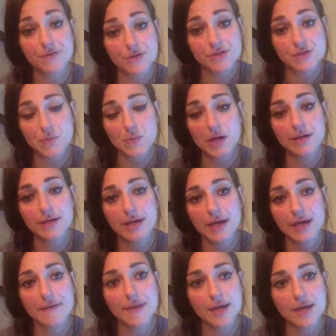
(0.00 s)
one, and
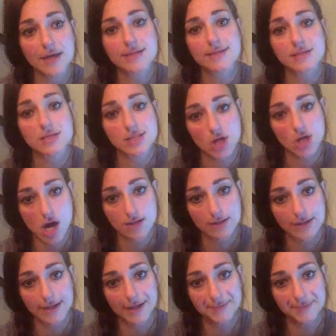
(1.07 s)
then I did Scarlet.